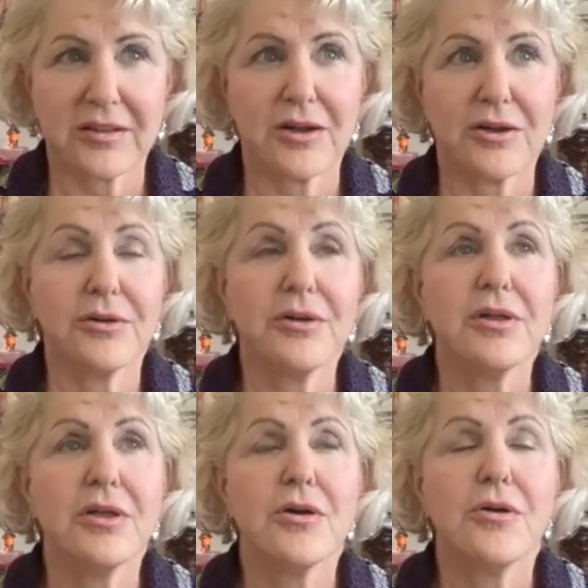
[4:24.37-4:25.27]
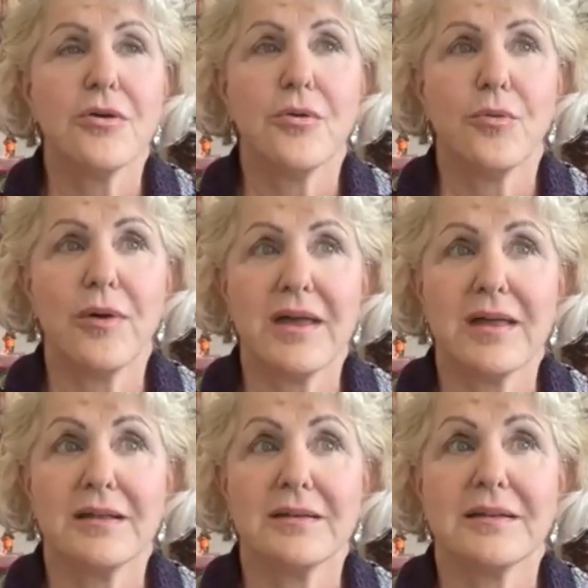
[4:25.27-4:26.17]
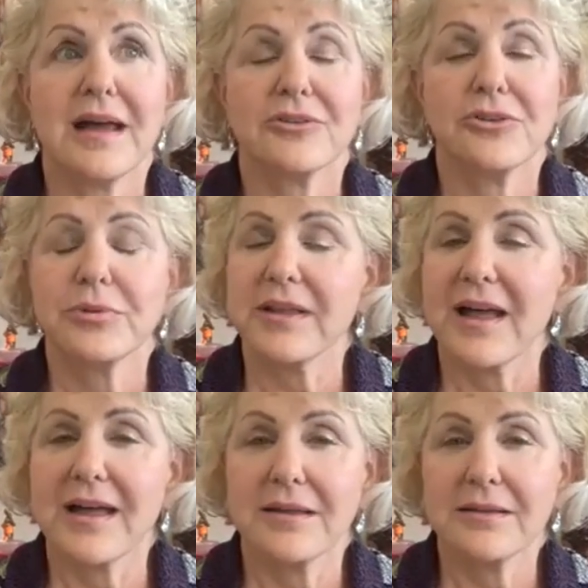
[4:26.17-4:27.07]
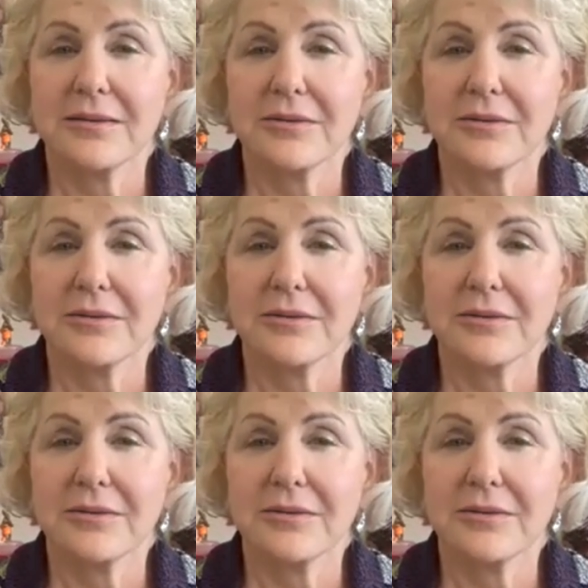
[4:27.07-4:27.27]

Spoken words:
ago, when Dr. Pillai